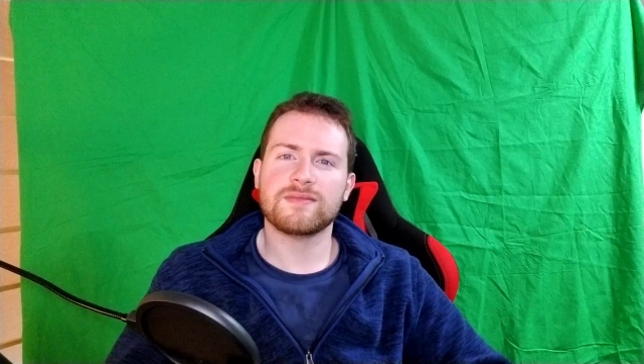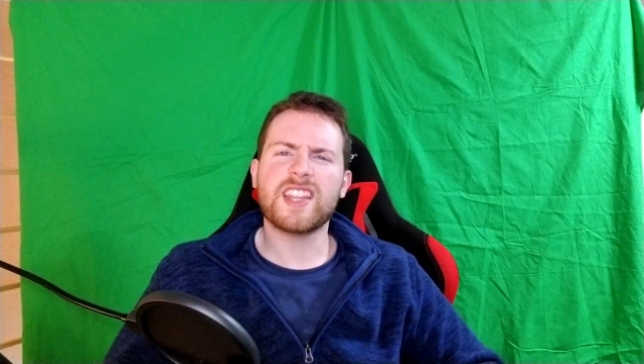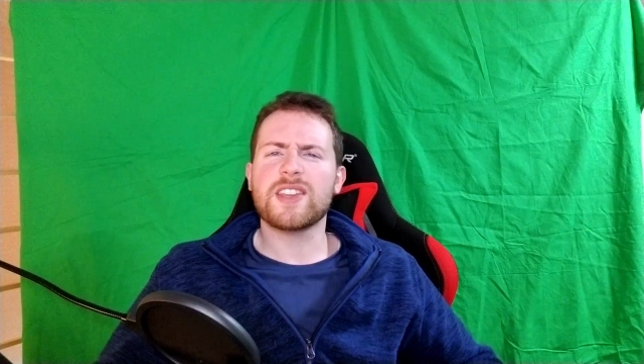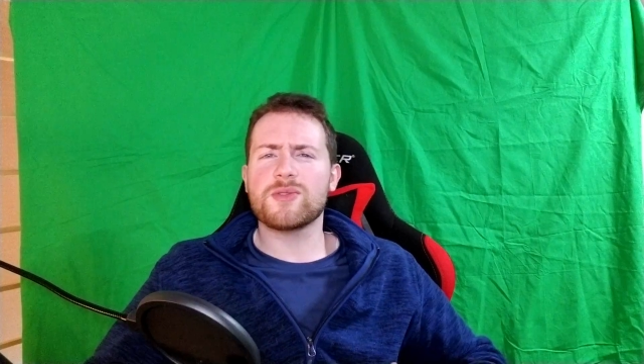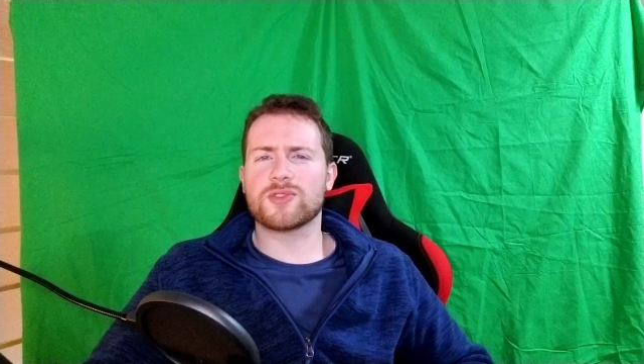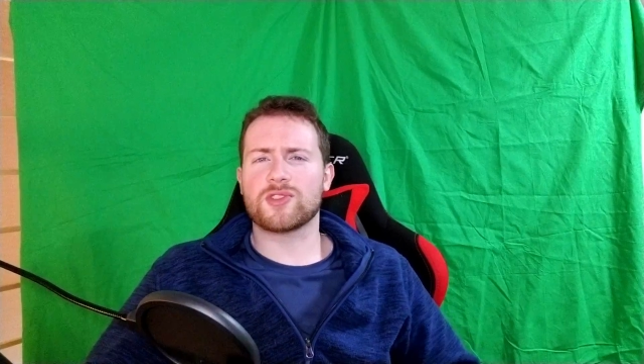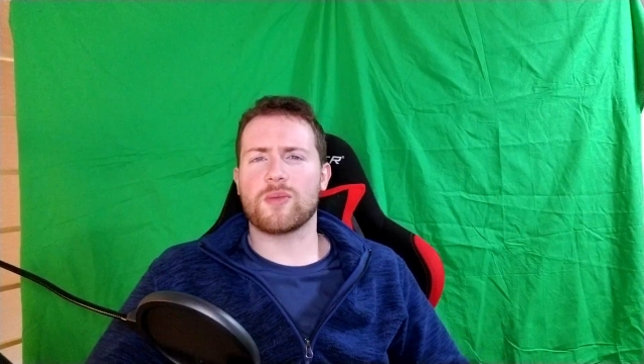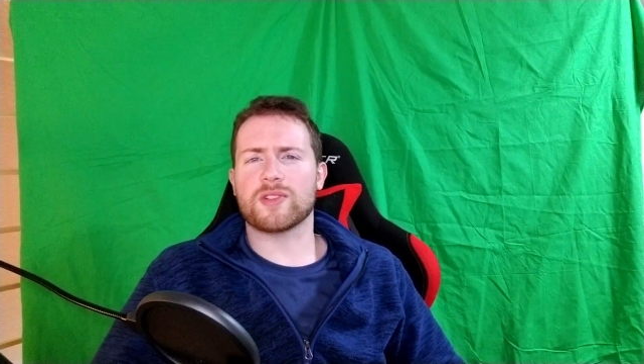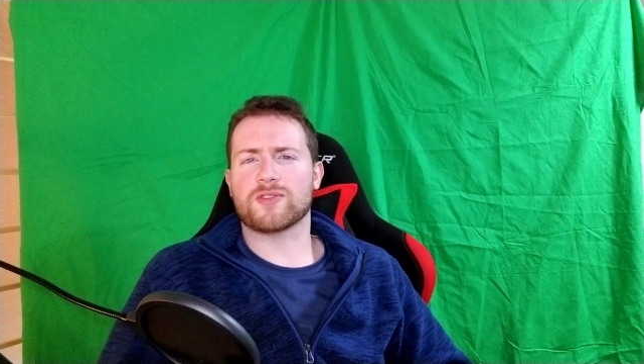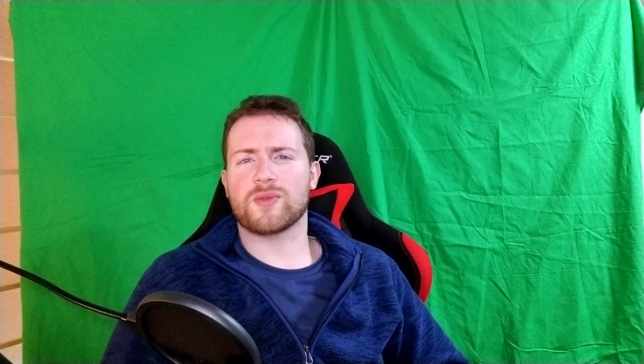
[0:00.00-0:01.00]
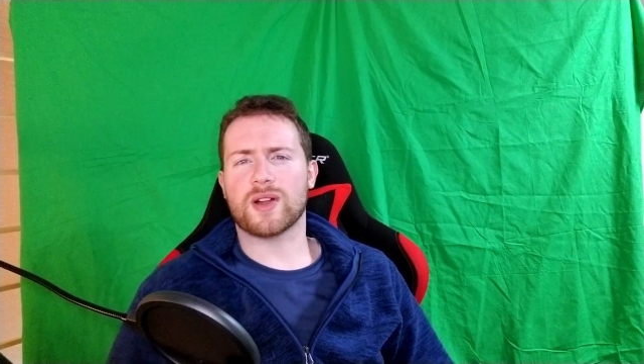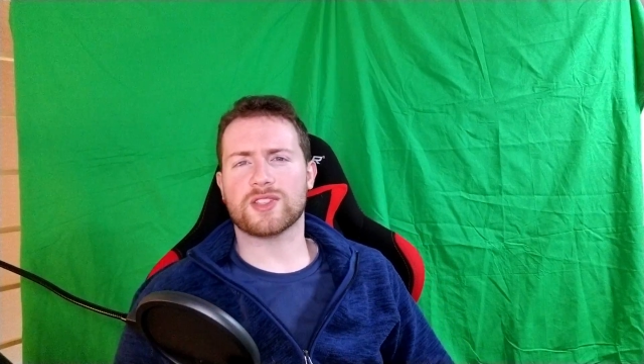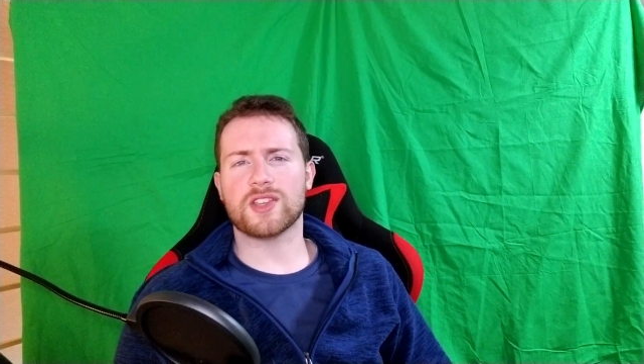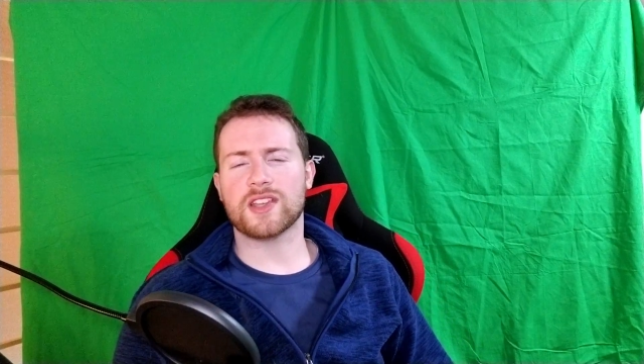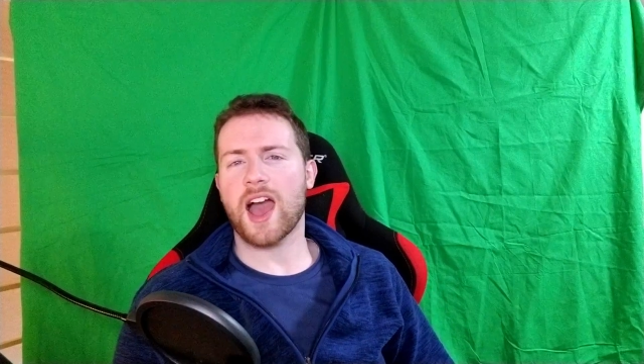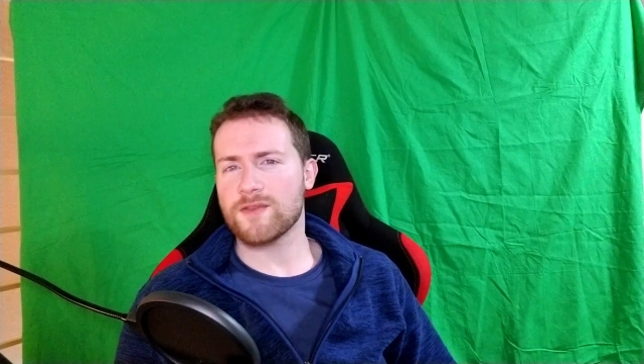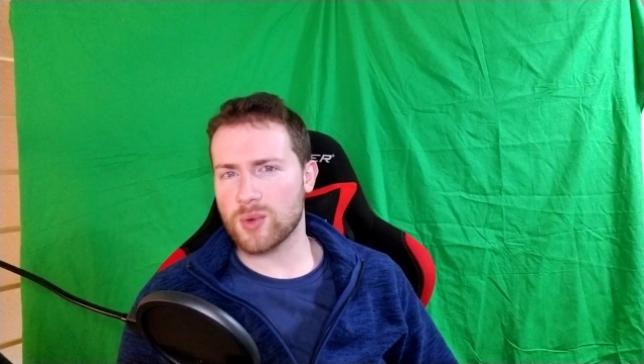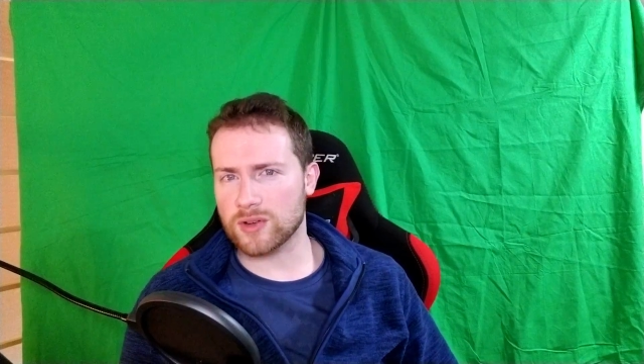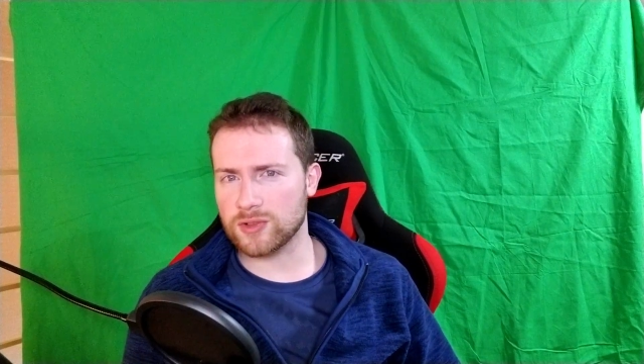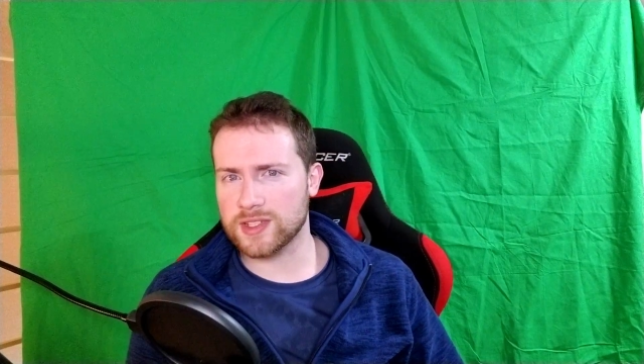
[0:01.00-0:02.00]
Thank you so much for watching. Have a
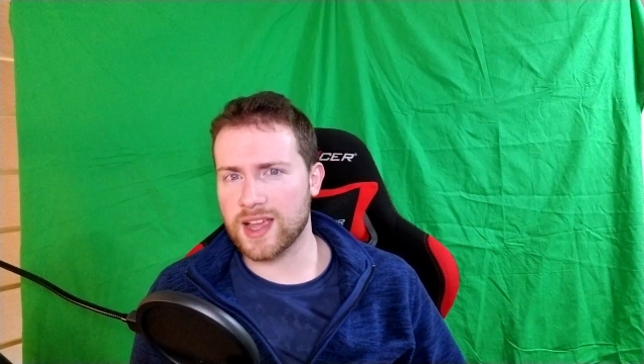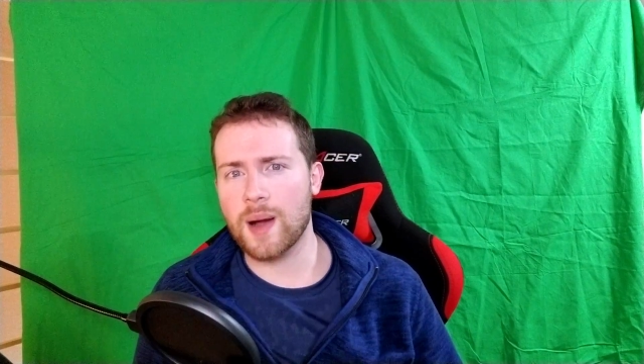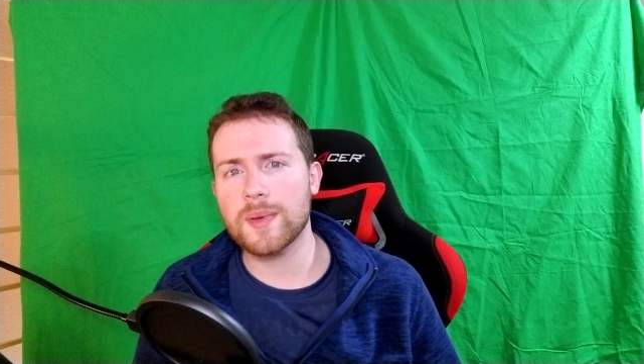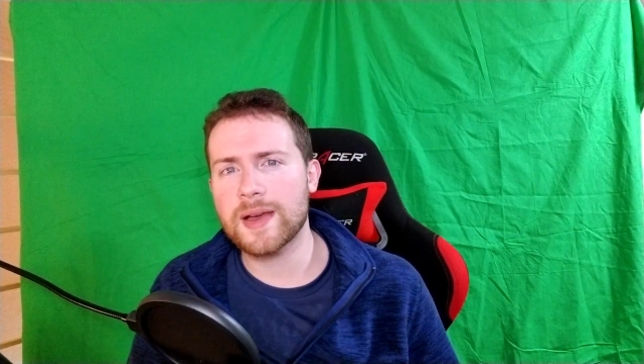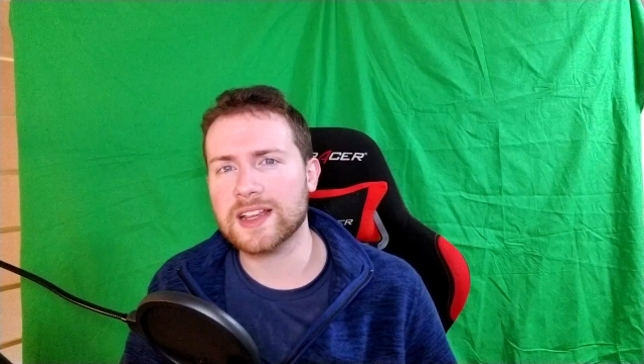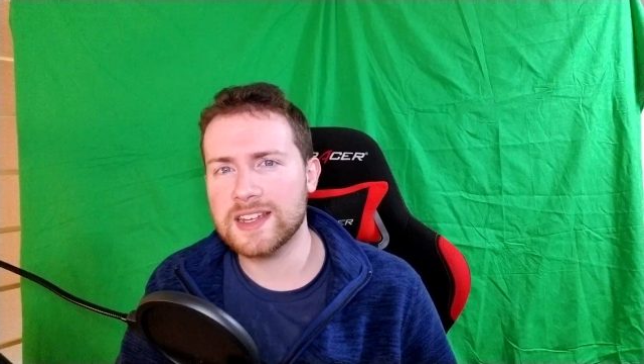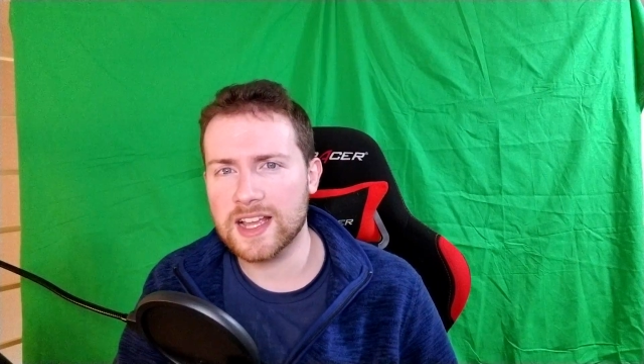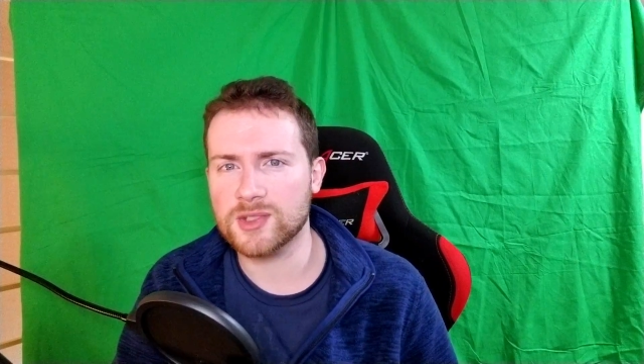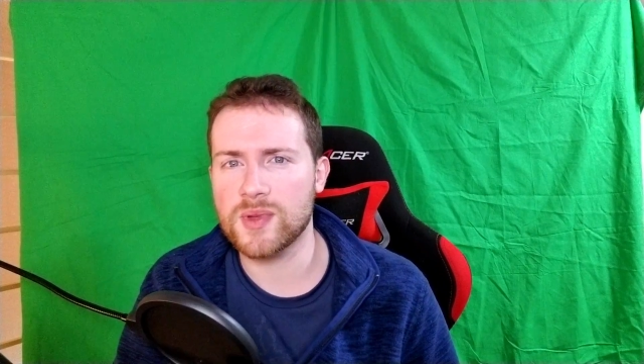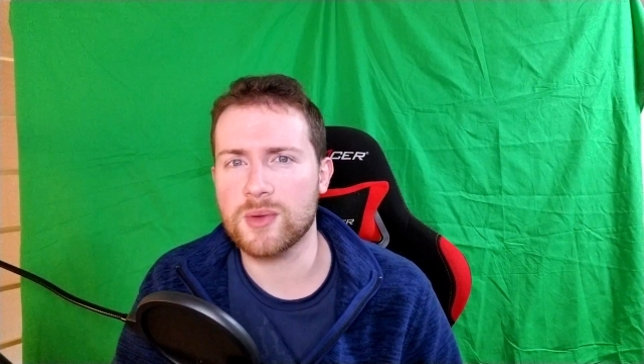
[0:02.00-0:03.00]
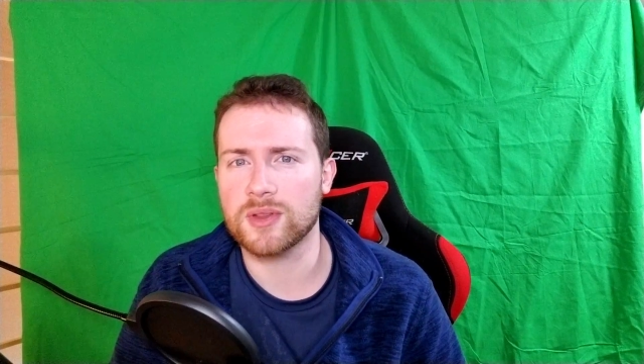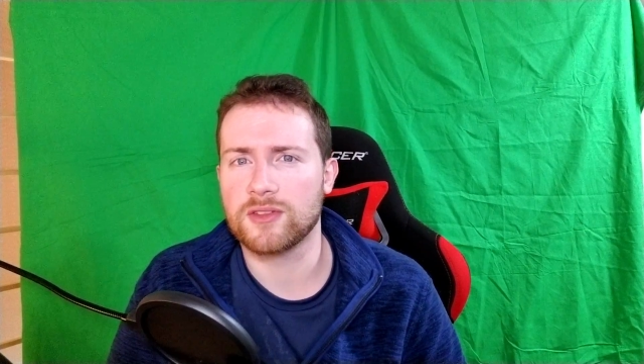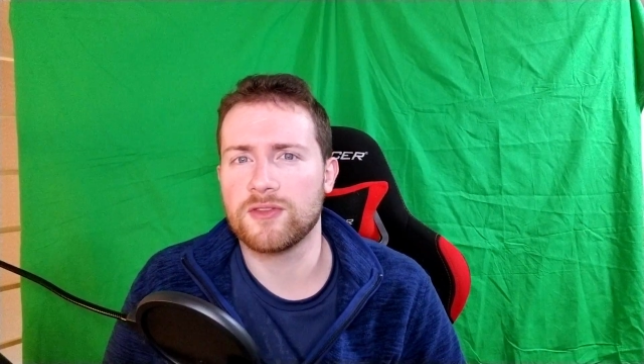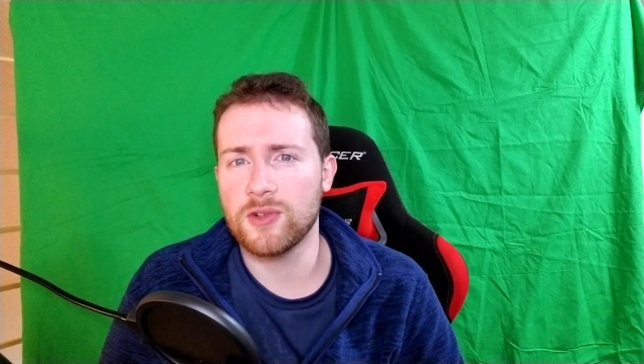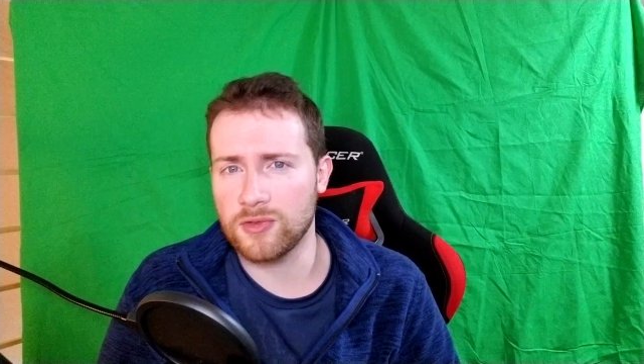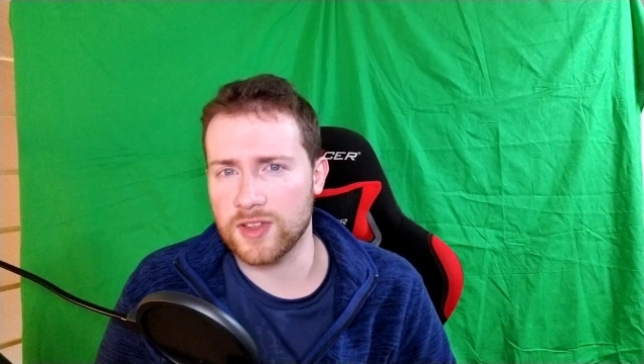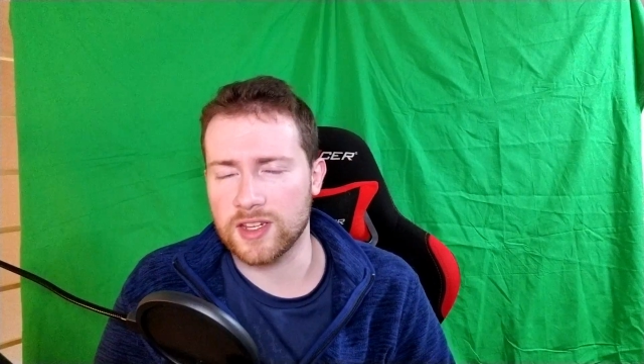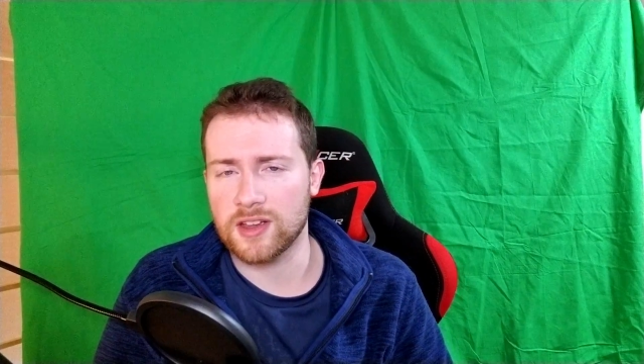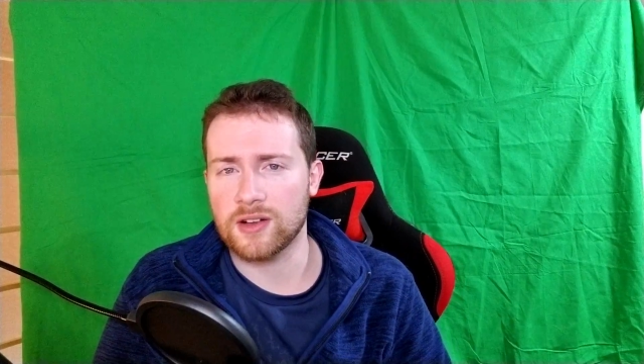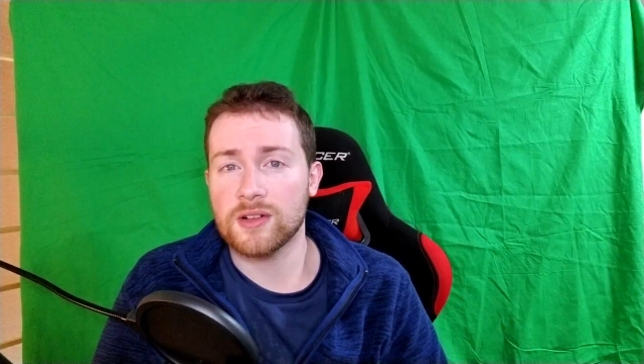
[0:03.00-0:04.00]
wonderful day. I'll be back next week with a full
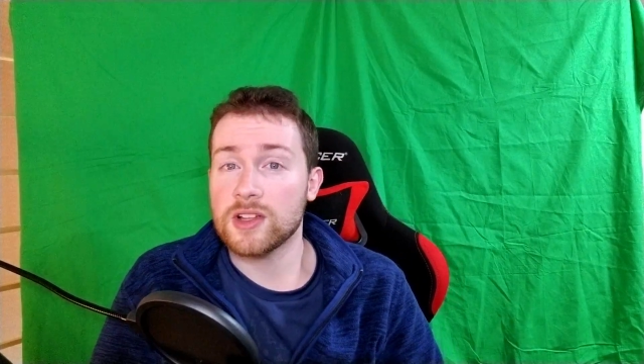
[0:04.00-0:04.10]
video,